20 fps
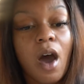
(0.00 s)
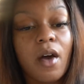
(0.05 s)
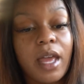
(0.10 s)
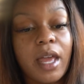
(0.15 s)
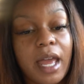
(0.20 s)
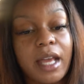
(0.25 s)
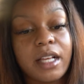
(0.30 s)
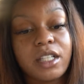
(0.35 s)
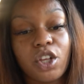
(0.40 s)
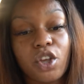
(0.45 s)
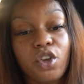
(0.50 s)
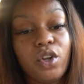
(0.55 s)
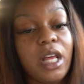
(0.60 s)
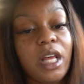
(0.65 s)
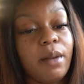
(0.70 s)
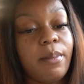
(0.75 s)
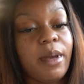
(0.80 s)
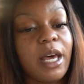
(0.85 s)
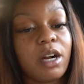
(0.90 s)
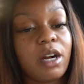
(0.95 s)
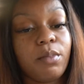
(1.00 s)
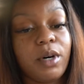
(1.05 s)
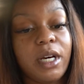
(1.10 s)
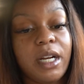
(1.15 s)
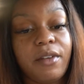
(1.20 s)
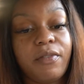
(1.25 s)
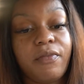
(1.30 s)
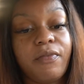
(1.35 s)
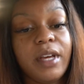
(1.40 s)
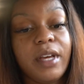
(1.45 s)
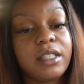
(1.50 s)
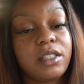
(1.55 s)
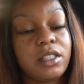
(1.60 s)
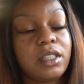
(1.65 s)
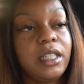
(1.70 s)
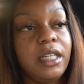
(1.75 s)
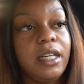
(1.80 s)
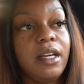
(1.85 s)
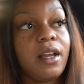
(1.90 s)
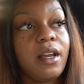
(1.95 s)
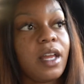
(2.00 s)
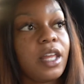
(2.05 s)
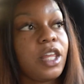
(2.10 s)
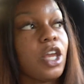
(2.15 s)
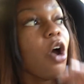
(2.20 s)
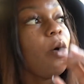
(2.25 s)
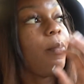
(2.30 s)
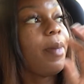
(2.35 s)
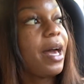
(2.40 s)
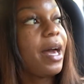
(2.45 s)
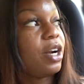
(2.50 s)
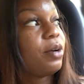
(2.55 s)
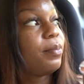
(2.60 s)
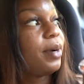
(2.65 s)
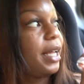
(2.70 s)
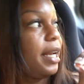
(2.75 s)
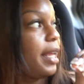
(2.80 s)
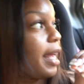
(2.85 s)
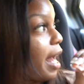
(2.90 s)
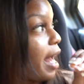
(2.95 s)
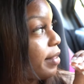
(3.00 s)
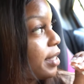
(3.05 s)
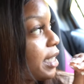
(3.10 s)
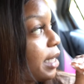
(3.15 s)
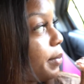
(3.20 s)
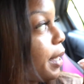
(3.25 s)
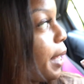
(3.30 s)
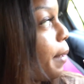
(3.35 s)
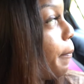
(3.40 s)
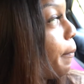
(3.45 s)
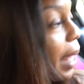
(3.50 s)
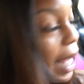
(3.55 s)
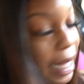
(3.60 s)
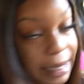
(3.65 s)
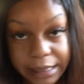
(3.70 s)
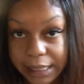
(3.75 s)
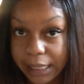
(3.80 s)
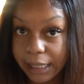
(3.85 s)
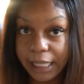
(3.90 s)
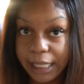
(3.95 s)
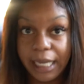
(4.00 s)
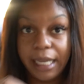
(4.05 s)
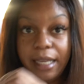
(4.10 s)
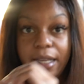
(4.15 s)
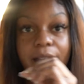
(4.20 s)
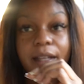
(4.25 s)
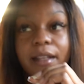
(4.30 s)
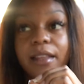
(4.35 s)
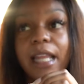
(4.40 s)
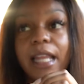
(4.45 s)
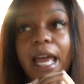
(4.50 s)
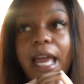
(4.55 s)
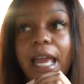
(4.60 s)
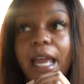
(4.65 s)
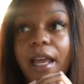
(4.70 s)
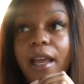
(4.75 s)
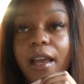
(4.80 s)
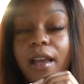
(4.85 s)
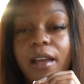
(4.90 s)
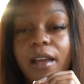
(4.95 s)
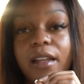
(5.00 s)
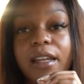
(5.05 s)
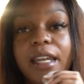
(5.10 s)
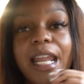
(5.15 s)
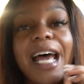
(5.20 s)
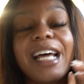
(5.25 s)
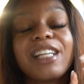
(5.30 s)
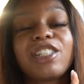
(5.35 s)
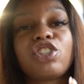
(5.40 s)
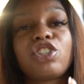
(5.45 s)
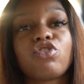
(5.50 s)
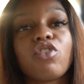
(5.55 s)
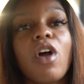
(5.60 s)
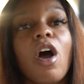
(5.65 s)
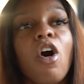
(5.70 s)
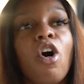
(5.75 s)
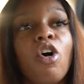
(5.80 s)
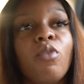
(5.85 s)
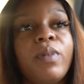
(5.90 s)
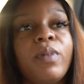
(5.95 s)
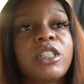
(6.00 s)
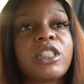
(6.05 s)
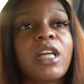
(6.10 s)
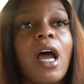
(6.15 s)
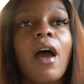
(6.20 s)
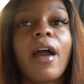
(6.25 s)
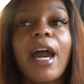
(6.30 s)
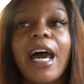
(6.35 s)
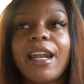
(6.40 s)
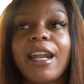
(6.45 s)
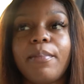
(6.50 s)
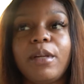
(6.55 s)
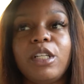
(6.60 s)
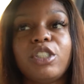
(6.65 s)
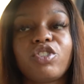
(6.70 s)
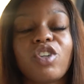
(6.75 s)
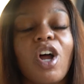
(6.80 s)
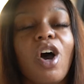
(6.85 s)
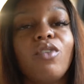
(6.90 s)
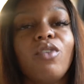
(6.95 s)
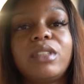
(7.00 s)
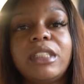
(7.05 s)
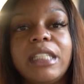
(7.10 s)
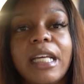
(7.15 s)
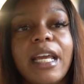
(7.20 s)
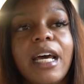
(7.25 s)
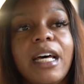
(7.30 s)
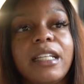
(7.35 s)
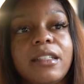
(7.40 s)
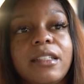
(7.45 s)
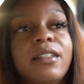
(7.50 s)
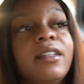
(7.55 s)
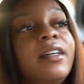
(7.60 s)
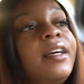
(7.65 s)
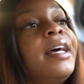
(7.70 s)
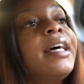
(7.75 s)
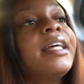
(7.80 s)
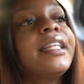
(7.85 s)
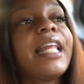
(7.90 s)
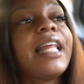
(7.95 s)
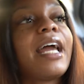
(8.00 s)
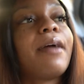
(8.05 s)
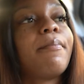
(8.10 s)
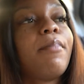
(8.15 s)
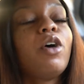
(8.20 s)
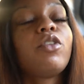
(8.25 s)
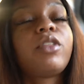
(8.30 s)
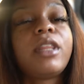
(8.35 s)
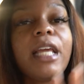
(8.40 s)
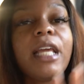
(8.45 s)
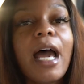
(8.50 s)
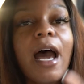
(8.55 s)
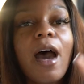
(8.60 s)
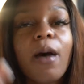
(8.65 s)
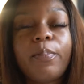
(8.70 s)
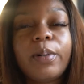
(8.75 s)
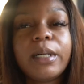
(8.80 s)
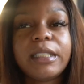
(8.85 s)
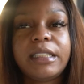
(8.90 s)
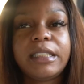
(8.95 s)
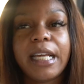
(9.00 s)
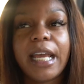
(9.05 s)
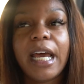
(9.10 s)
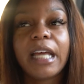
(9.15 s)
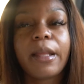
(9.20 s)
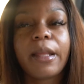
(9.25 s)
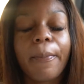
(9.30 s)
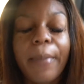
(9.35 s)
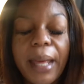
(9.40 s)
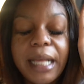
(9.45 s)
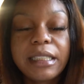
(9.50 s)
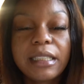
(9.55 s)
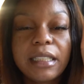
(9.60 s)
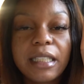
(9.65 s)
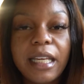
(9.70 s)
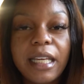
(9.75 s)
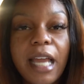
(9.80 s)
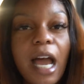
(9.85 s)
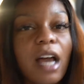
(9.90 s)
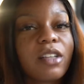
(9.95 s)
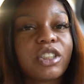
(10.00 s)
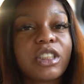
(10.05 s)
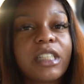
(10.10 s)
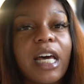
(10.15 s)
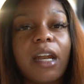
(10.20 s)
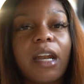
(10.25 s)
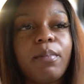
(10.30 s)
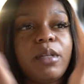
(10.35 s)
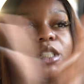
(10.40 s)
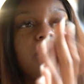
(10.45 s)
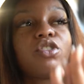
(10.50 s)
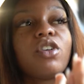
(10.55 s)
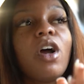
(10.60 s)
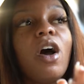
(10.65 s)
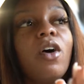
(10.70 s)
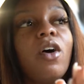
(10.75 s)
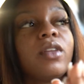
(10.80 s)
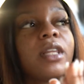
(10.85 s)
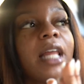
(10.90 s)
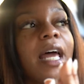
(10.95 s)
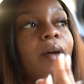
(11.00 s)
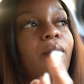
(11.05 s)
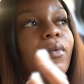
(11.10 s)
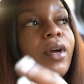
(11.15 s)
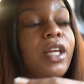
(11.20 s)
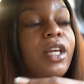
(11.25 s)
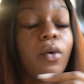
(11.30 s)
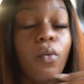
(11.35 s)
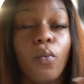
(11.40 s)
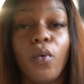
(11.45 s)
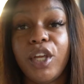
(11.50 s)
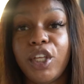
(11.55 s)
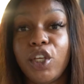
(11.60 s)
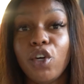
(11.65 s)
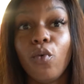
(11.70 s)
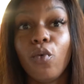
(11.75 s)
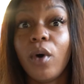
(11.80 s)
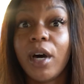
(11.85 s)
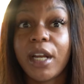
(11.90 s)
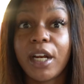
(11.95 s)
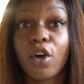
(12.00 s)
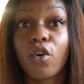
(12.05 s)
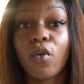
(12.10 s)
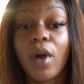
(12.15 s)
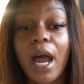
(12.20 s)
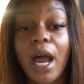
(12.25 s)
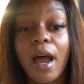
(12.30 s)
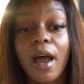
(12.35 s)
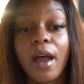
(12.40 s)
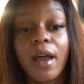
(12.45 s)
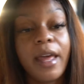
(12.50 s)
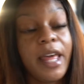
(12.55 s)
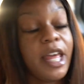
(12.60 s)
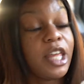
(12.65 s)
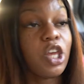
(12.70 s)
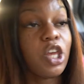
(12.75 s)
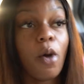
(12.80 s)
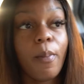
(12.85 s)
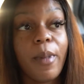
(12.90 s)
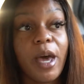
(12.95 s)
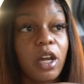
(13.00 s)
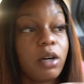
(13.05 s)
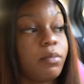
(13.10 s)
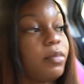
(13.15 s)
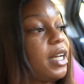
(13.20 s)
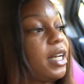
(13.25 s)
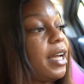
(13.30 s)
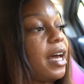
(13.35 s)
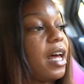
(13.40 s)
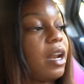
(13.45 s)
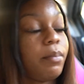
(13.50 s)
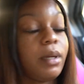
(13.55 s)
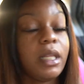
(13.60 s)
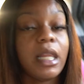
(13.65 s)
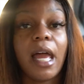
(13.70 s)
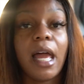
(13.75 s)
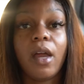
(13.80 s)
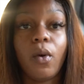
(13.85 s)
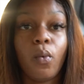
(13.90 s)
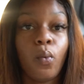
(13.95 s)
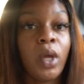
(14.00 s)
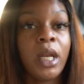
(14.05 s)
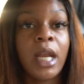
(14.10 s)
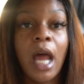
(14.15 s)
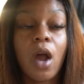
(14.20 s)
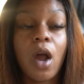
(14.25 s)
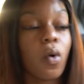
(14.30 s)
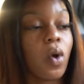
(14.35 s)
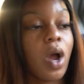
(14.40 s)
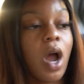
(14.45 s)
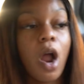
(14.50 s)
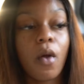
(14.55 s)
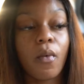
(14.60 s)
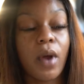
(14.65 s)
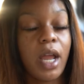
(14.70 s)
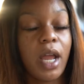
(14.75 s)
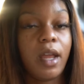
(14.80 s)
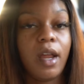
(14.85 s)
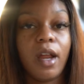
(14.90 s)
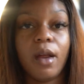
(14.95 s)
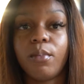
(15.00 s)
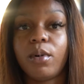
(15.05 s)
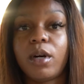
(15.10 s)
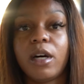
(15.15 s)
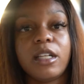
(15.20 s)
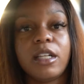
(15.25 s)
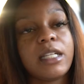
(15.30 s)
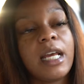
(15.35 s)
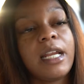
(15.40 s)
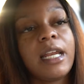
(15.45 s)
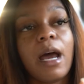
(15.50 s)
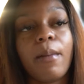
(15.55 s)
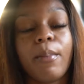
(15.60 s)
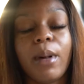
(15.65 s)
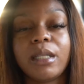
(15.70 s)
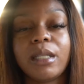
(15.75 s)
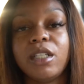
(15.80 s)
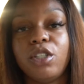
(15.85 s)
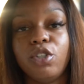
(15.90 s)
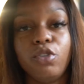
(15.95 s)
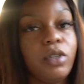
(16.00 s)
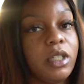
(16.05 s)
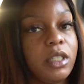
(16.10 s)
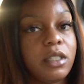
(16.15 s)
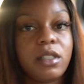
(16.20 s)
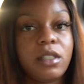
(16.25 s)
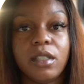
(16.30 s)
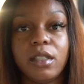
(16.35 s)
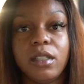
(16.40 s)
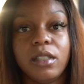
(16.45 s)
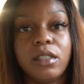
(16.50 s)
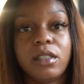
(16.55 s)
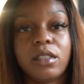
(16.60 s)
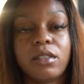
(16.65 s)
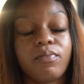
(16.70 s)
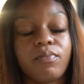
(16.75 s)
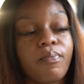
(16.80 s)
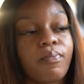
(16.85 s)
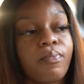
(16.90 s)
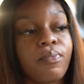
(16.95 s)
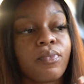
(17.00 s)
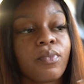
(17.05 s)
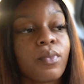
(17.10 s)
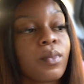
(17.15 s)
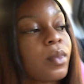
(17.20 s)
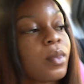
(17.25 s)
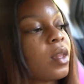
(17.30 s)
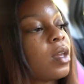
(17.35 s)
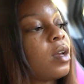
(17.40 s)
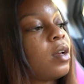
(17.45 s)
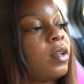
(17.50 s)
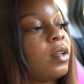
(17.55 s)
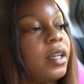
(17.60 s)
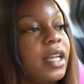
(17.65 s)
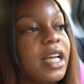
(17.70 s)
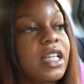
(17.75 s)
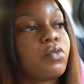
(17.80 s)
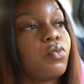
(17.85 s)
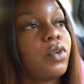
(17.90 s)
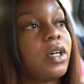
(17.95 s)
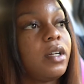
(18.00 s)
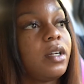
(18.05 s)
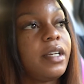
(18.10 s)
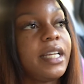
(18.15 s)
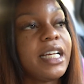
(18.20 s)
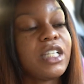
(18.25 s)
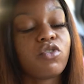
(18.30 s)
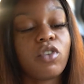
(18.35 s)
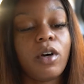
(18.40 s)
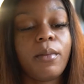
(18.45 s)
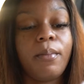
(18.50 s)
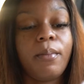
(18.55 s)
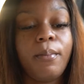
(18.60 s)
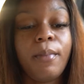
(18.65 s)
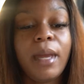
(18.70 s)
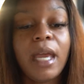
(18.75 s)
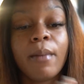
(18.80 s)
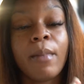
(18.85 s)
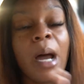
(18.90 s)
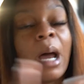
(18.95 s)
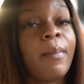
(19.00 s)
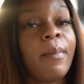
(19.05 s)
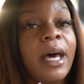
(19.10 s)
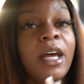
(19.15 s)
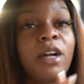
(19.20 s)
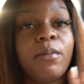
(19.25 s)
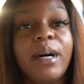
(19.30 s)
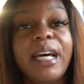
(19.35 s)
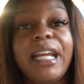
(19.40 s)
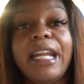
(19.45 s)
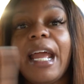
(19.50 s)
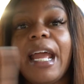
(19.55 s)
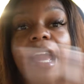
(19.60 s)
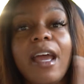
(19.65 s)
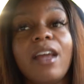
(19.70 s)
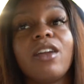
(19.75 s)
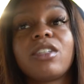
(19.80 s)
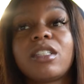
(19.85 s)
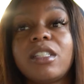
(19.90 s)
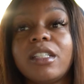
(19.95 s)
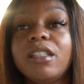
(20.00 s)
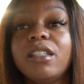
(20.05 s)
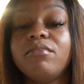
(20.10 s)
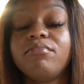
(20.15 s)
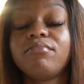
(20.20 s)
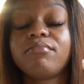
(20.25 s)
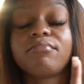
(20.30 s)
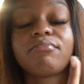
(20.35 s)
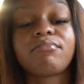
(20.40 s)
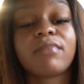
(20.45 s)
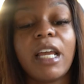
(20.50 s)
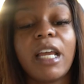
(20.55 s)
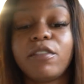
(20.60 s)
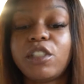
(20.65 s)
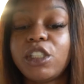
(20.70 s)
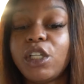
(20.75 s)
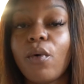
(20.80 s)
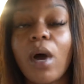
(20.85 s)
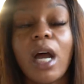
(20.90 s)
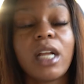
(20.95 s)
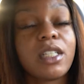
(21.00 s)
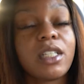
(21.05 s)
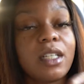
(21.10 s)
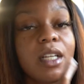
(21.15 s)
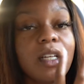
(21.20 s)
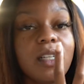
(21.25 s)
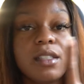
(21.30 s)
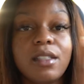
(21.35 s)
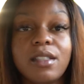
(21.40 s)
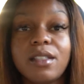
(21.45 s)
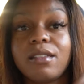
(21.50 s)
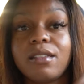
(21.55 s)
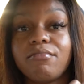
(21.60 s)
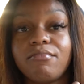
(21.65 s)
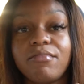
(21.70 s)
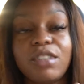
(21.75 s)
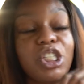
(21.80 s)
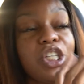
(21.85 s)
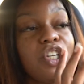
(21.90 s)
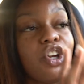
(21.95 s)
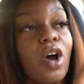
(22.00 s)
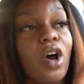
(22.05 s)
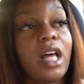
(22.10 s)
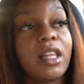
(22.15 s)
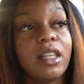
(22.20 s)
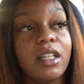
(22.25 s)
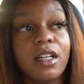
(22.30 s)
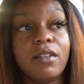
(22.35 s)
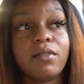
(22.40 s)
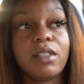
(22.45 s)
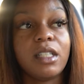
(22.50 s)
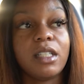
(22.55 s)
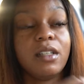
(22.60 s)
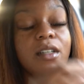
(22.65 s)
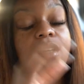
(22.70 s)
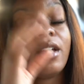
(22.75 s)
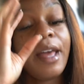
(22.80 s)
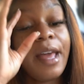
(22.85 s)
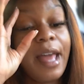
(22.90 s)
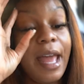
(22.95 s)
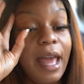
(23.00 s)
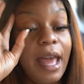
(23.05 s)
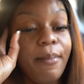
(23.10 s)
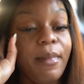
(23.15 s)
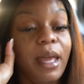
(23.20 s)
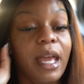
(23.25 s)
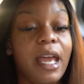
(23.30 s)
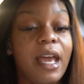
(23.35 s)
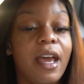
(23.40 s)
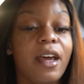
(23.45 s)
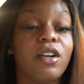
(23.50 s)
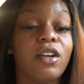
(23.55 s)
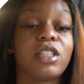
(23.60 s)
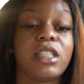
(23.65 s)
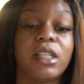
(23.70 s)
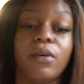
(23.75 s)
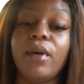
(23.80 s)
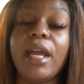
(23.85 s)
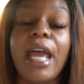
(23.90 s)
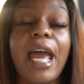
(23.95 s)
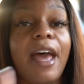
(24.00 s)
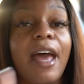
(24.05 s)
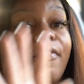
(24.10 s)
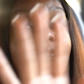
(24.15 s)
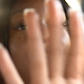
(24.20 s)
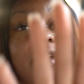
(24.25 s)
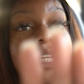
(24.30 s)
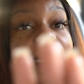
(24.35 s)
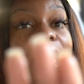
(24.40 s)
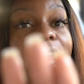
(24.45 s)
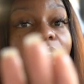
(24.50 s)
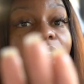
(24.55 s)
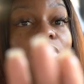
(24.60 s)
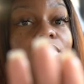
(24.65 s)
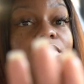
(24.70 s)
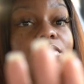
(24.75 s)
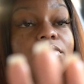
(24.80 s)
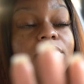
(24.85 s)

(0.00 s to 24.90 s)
Okay, so you need a battle buddy physically. Your battle buddy had to be mentally, like, not strong, but y'all gotta be strong together. Like, both of y'all put together mentally, y'all just gotta be strong. Like, when, when you wanna cry, your battle buddy gotta be like, we not crying right here because they not about to do this to us. That's what, that's what me and my battle buddy, Anderson, if she watching this, she know I love her. And me and Anderson, we had fell out.